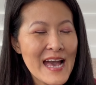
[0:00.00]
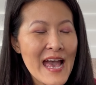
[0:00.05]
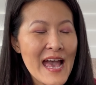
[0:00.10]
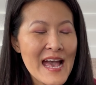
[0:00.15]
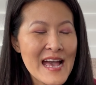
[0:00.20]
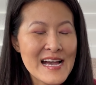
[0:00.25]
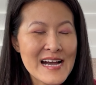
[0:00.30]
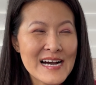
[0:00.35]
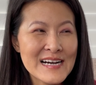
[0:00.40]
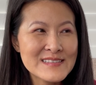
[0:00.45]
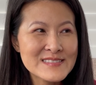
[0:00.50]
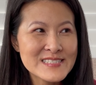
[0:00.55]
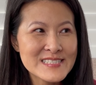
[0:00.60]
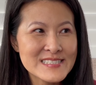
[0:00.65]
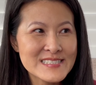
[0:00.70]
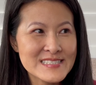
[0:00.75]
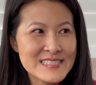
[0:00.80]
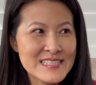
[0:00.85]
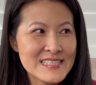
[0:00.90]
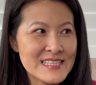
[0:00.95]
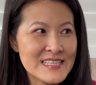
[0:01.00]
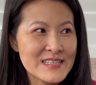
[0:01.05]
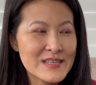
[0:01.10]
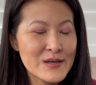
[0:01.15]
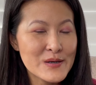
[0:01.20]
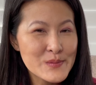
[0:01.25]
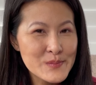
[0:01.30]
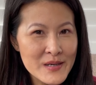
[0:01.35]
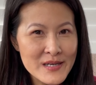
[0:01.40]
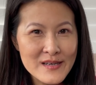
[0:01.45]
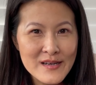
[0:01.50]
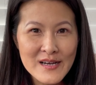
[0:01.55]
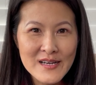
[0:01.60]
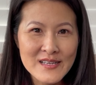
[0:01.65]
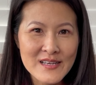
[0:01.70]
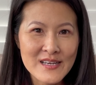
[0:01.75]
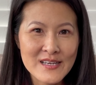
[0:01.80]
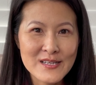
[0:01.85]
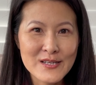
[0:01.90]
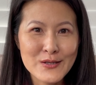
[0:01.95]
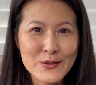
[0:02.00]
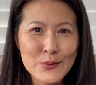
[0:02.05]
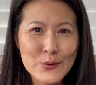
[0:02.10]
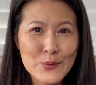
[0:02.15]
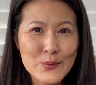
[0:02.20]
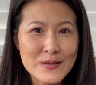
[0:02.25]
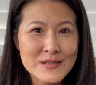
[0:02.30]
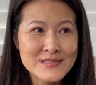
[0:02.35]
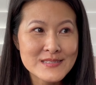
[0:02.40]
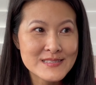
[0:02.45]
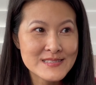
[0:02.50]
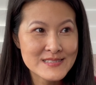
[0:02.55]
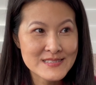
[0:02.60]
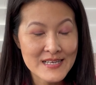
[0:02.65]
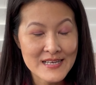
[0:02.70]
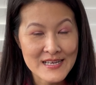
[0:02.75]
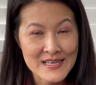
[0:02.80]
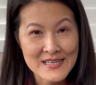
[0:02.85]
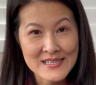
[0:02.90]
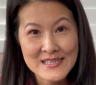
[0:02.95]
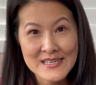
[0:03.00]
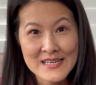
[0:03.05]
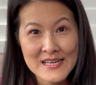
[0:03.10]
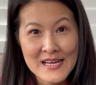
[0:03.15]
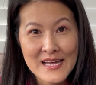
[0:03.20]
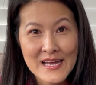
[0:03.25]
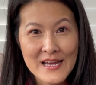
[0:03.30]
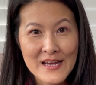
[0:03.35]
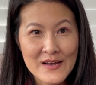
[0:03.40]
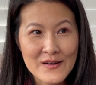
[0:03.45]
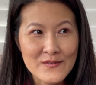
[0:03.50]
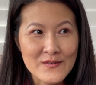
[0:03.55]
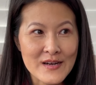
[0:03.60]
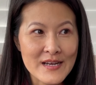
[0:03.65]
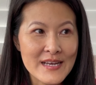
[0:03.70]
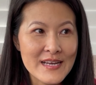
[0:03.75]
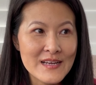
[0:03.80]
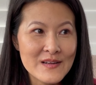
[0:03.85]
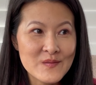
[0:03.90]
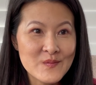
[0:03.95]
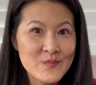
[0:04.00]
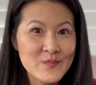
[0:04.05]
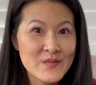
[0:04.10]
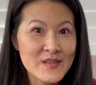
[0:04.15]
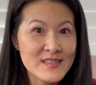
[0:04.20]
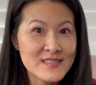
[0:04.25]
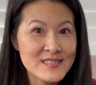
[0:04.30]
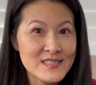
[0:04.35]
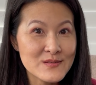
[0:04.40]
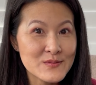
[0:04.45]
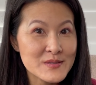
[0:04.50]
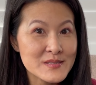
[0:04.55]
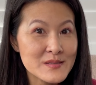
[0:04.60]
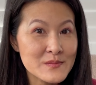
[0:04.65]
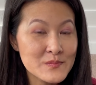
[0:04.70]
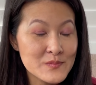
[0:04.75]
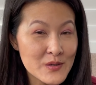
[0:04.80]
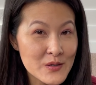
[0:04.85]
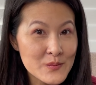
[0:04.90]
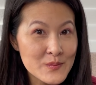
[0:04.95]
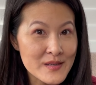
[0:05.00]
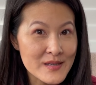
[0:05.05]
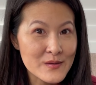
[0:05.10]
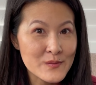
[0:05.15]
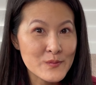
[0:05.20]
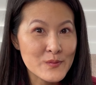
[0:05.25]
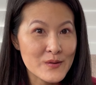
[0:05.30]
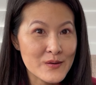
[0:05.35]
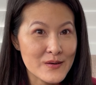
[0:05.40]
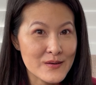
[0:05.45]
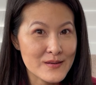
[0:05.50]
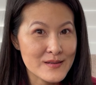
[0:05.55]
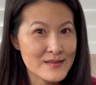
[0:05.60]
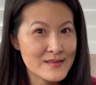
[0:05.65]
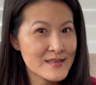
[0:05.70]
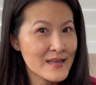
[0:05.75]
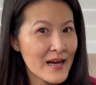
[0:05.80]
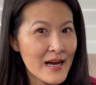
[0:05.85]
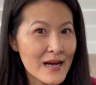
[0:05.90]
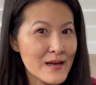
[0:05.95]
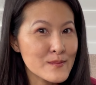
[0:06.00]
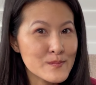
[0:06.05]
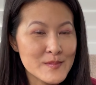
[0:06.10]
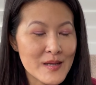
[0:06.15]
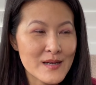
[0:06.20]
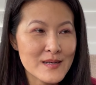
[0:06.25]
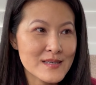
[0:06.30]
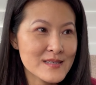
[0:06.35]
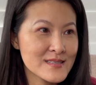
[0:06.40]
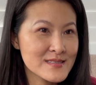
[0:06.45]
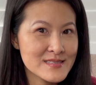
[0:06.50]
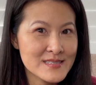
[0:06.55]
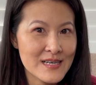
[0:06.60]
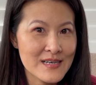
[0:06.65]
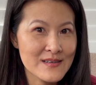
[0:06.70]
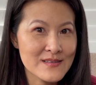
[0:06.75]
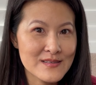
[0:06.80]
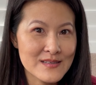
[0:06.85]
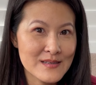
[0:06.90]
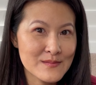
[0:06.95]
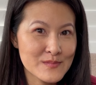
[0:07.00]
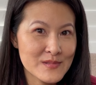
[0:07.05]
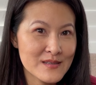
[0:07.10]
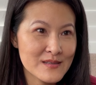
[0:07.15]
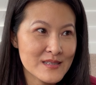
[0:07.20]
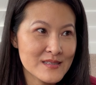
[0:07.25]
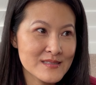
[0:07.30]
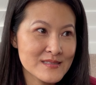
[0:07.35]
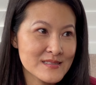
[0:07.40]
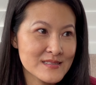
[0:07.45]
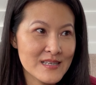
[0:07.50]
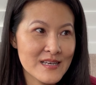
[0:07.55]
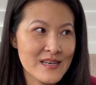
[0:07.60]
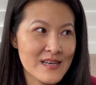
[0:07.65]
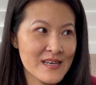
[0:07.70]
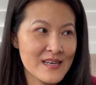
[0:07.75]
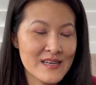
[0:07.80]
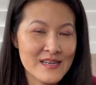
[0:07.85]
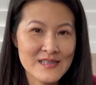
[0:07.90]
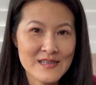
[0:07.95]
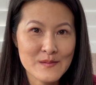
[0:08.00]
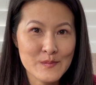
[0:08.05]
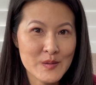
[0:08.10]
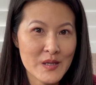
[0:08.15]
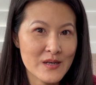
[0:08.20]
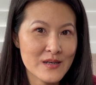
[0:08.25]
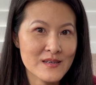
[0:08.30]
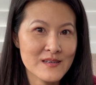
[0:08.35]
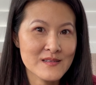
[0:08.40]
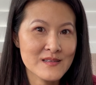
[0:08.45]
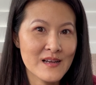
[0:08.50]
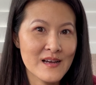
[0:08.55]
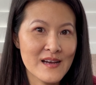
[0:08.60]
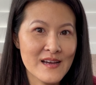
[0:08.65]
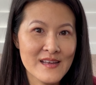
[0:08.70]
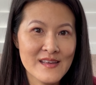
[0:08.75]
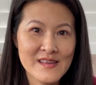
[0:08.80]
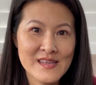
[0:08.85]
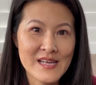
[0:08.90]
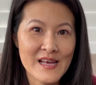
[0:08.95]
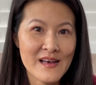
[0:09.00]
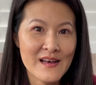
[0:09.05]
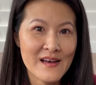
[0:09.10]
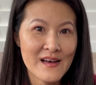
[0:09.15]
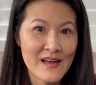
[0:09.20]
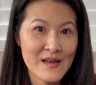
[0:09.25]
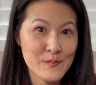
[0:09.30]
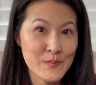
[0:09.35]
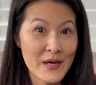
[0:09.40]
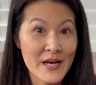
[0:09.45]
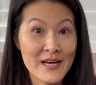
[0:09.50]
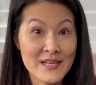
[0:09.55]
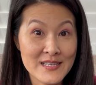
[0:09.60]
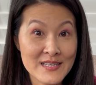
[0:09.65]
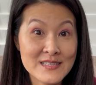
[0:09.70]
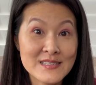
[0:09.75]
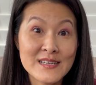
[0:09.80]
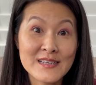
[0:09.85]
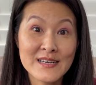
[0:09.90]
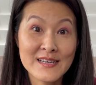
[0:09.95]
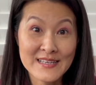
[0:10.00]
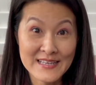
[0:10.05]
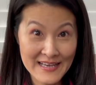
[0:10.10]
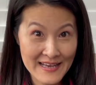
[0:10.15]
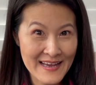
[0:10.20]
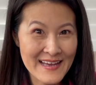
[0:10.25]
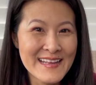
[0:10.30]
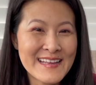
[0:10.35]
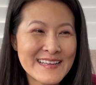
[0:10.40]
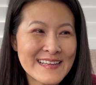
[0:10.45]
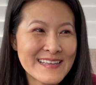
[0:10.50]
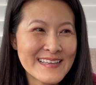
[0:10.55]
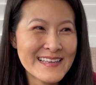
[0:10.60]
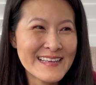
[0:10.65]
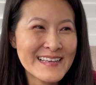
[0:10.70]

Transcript: And I was just thinking, oh my God, Katie, you're insane, right? And there was a moment where, yeah, I'm not gonna say, and I'm not gonna lie that I panicked again.